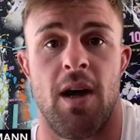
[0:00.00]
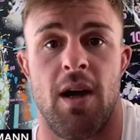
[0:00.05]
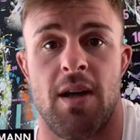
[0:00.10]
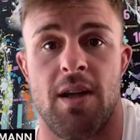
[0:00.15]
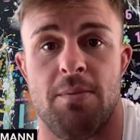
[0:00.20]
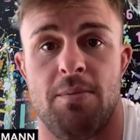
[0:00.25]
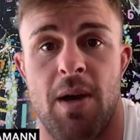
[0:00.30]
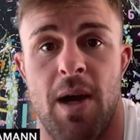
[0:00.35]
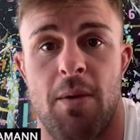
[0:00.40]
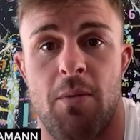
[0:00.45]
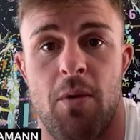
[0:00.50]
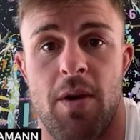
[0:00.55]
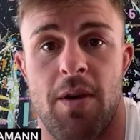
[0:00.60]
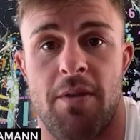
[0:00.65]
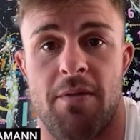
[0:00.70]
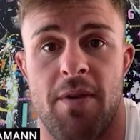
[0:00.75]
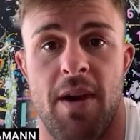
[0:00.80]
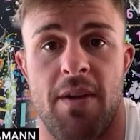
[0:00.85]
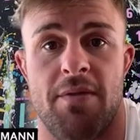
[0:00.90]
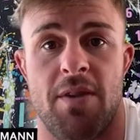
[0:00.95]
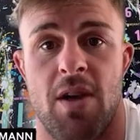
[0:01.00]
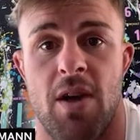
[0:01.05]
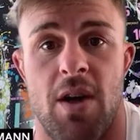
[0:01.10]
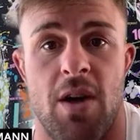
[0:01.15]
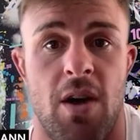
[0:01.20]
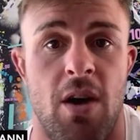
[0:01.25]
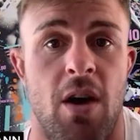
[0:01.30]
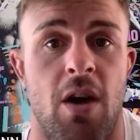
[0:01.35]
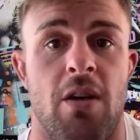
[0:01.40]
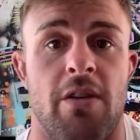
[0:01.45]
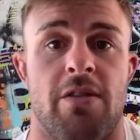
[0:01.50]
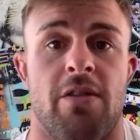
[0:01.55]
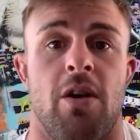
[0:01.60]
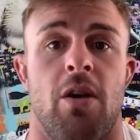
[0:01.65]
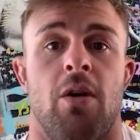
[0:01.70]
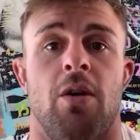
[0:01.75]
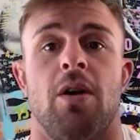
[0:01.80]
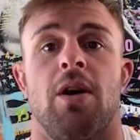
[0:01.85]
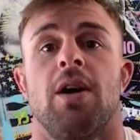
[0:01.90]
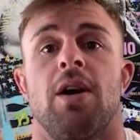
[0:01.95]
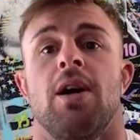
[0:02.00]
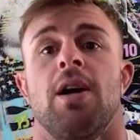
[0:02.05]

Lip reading: he probably won't even have to cut at all. So,